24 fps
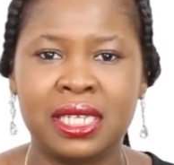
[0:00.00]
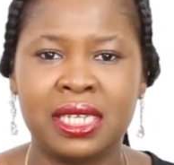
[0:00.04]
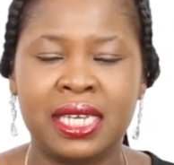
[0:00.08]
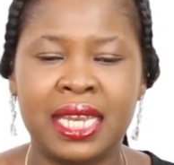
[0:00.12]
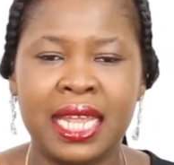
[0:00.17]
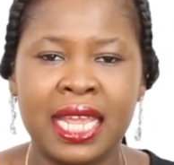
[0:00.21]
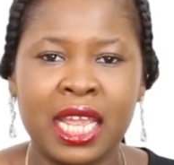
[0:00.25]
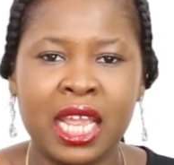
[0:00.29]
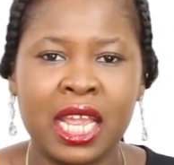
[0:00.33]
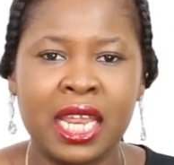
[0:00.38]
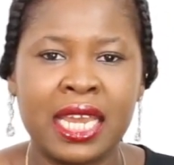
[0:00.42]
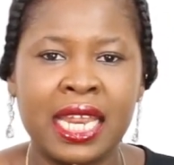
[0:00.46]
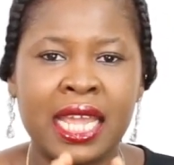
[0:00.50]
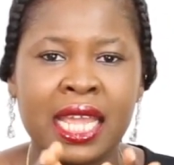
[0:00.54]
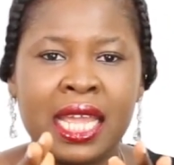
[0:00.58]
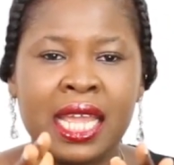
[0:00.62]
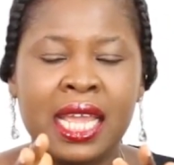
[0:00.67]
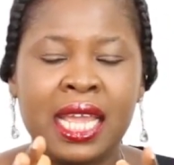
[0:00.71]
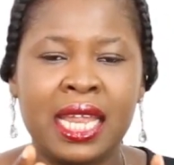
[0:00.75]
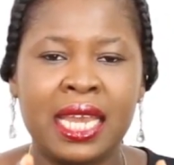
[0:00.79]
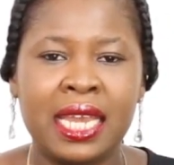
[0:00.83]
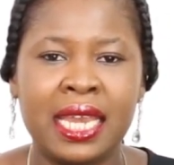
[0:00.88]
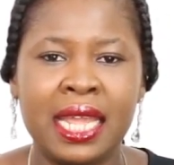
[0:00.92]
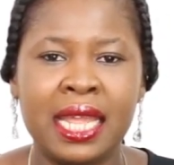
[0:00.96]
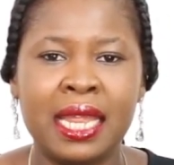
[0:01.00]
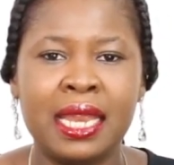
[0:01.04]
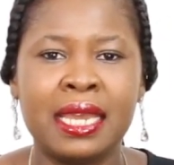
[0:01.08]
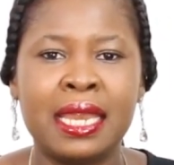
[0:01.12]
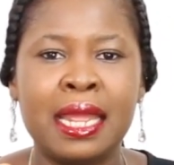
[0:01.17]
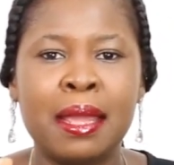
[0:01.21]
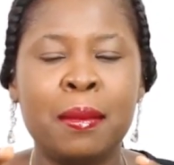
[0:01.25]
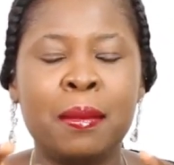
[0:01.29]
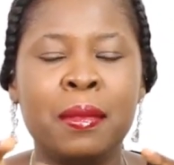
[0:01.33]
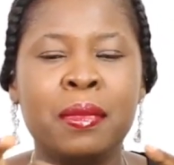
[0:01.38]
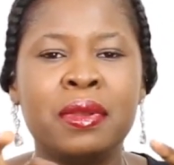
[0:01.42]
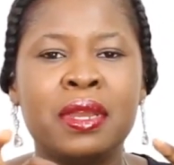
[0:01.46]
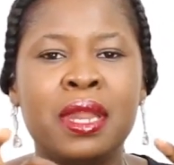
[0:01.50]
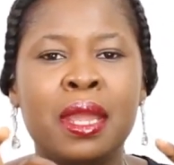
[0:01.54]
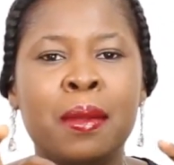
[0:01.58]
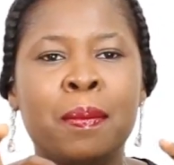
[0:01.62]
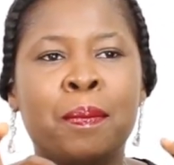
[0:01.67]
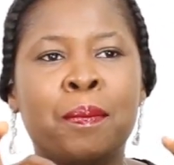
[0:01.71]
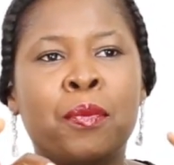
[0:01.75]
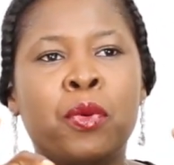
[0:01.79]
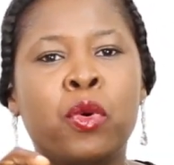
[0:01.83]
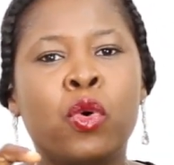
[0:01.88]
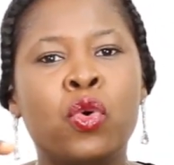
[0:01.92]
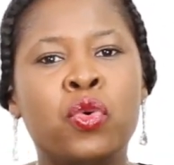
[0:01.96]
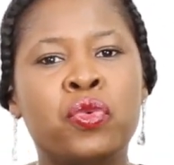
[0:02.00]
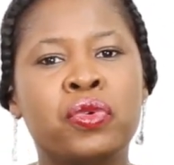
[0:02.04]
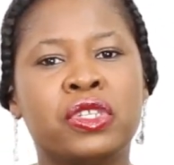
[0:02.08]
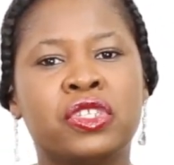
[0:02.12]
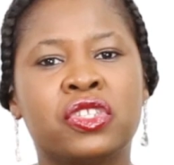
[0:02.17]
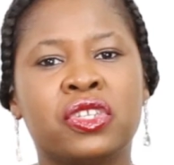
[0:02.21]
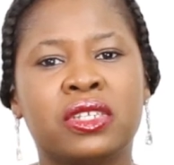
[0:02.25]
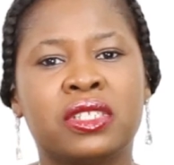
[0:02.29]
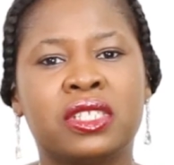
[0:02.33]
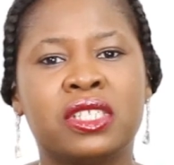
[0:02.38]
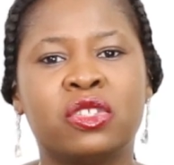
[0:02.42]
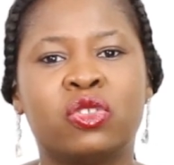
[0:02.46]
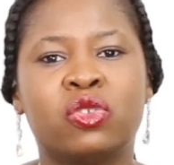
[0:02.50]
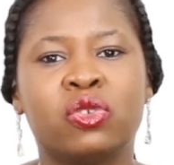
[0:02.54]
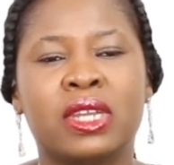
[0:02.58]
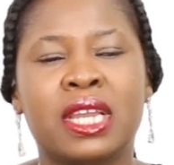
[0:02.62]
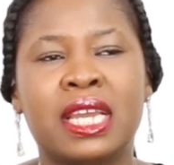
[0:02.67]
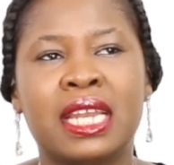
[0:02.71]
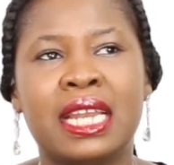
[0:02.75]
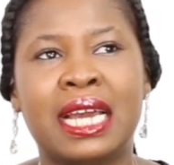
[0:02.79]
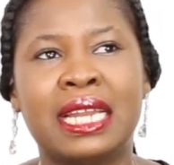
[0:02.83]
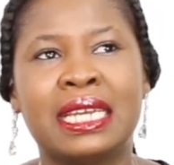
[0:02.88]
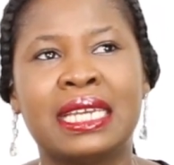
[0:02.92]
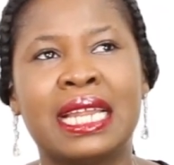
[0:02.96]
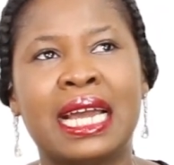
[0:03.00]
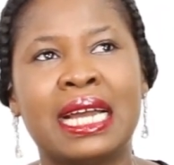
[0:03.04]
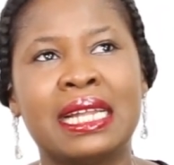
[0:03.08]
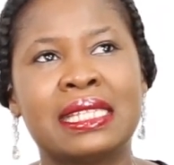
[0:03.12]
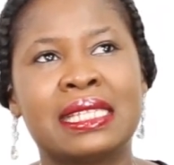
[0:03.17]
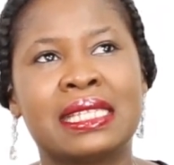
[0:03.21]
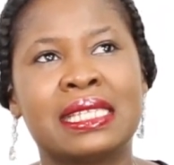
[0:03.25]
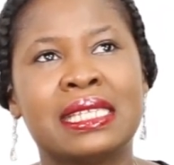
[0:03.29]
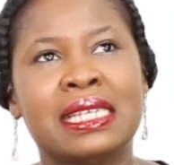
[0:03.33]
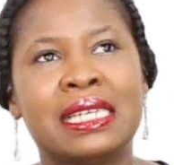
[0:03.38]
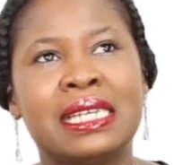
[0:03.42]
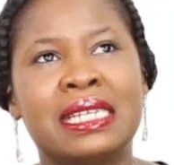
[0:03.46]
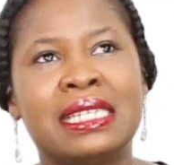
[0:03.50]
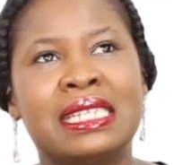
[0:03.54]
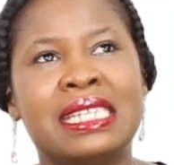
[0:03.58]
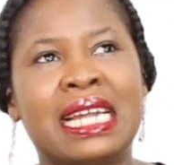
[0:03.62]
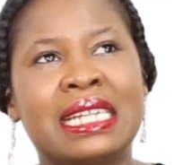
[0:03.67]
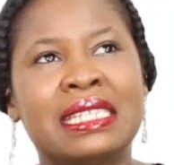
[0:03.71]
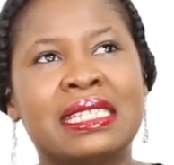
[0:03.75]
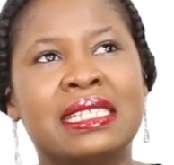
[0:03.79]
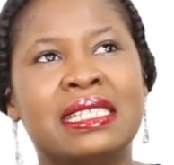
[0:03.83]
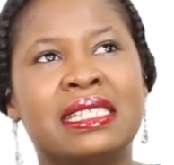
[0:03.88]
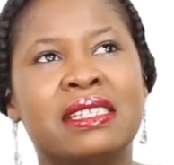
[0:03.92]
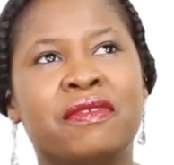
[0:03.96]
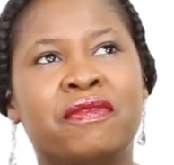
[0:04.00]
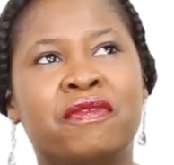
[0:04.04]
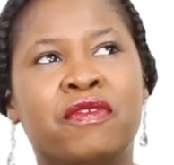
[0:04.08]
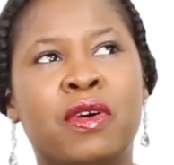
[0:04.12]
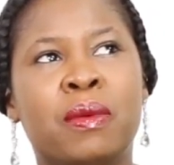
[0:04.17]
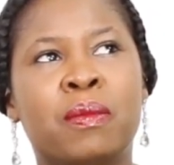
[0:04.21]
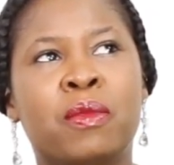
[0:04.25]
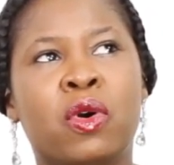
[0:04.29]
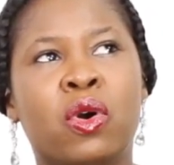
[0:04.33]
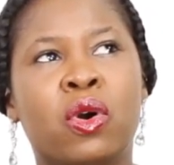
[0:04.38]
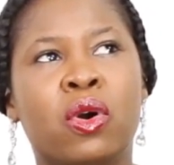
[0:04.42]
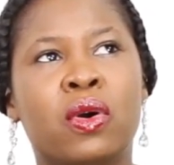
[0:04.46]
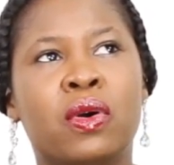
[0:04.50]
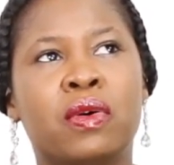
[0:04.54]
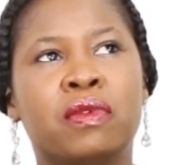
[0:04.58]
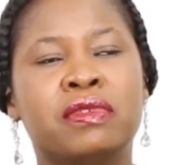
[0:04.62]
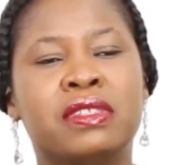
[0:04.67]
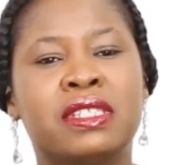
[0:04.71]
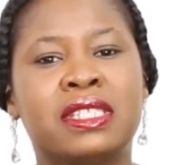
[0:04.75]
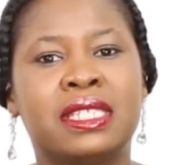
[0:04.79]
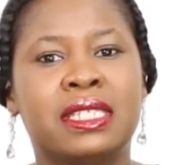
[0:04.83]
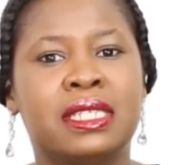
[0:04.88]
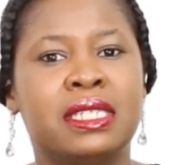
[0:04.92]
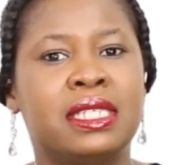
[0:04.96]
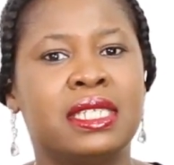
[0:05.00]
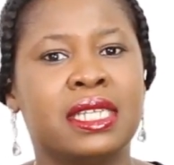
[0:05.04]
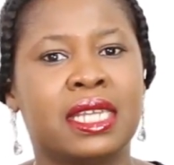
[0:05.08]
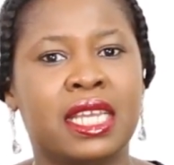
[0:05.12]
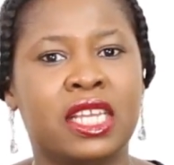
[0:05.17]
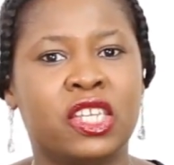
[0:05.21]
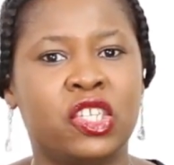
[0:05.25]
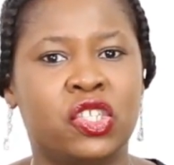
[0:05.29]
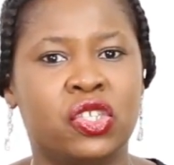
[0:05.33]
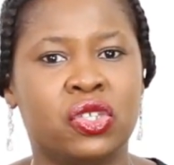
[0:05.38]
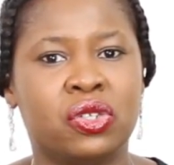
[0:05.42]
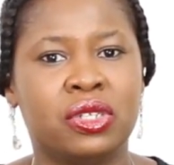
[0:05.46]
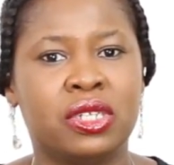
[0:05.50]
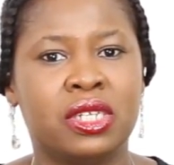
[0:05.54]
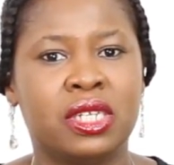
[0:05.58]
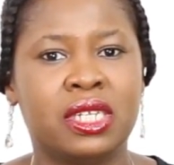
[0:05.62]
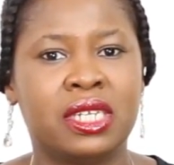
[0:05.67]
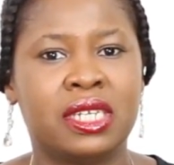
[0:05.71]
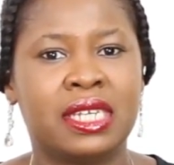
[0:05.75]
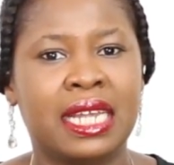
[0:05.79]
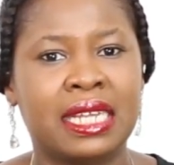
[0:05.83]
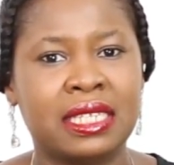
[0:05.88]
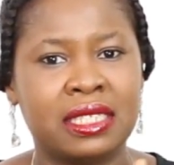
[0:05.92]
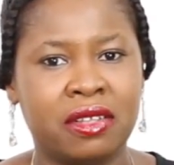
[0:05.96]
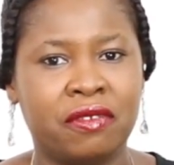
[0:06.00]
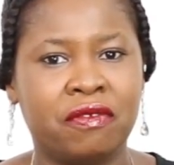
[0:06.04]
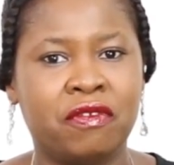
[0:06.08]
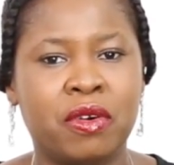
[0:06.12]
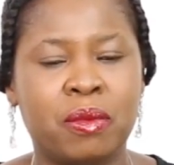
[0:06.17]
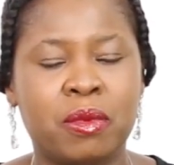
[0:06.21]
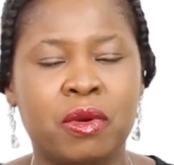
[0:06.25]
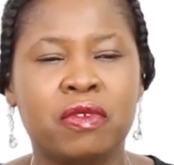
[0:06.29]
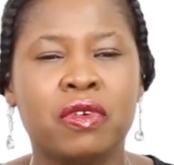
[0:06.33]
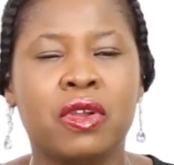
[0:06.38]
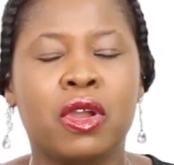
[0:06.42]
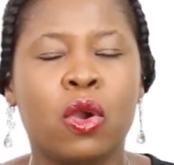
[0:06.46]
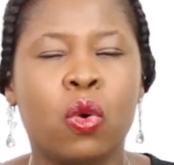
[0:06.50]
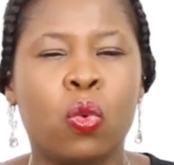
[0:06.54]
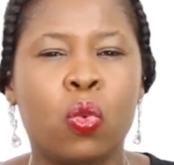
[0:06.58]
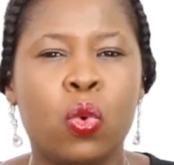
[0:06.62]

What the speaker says: They pull resources together, and that is a form of syndication. That's the form of